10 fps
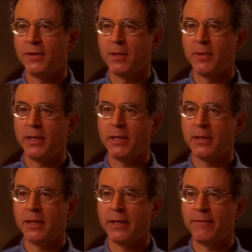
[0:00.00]
that may
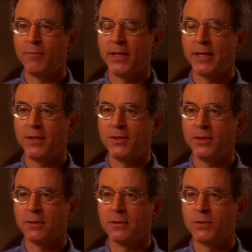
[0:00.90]
not have been
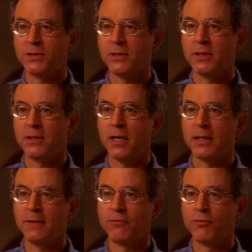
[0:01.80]
ideal, it wasn't a
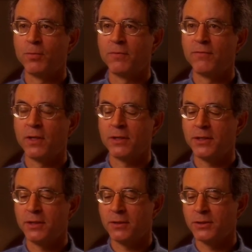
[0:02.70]
naive group of
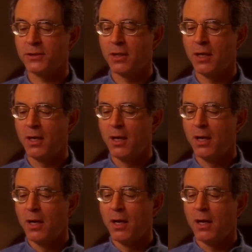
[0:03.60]
volunteers.
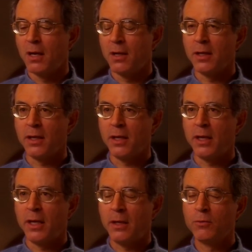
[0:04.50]
Uh,
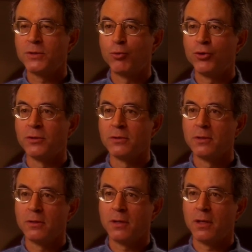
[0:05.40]
it was prudent.
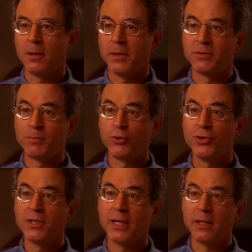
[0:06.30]
Uh, it was
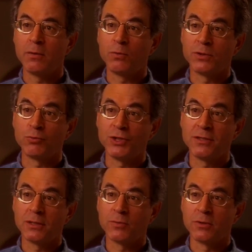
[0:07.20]
prudent and it was
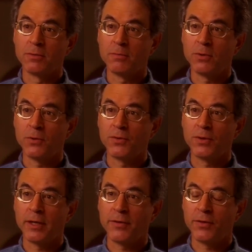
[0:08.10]
reasonable,
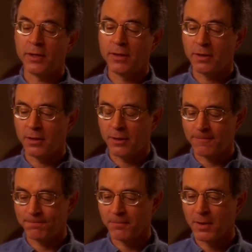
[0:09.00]
both, I think.
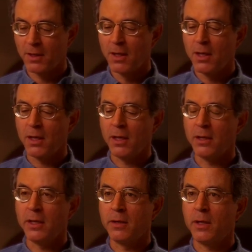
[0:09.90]
Um,
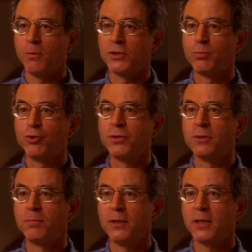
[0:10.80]
it, it, it, was
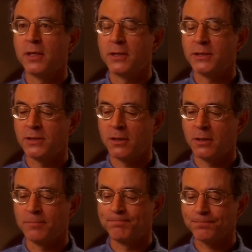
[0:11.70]
prudent because
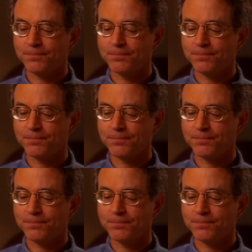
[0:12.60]
um,